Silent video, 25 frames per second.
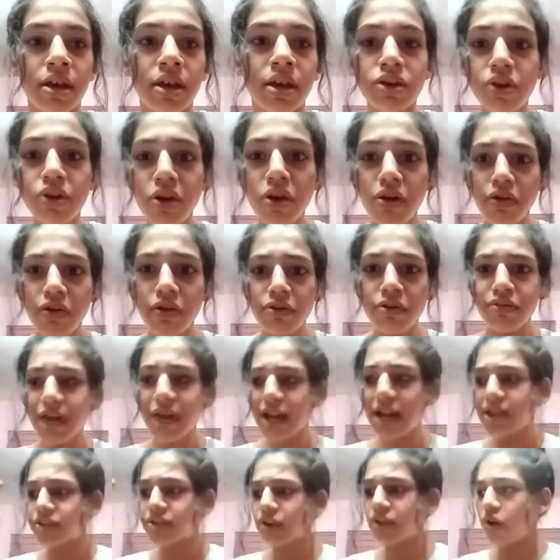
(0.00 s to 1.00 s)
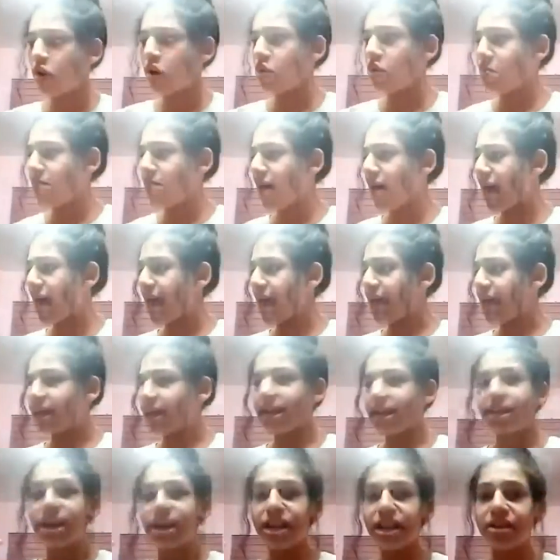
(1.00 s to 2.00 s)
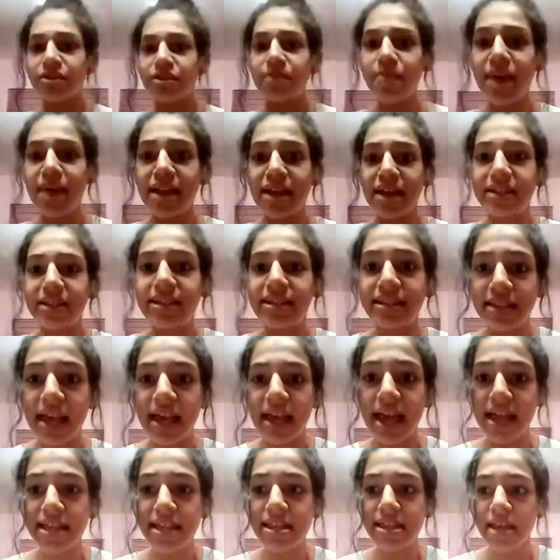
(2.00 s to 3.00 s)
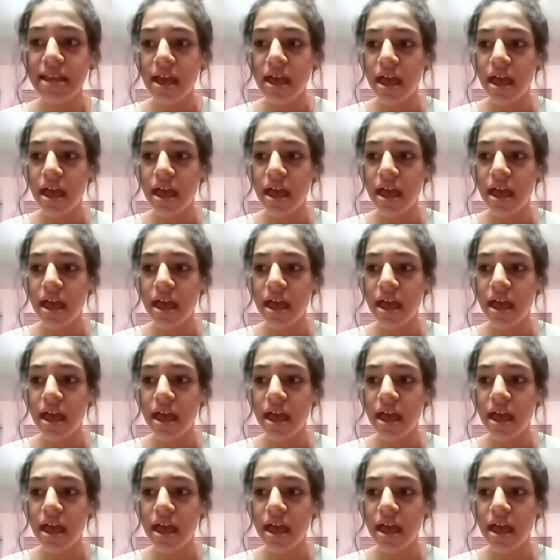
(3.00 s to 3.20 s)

Your crazy old man, an angry man said,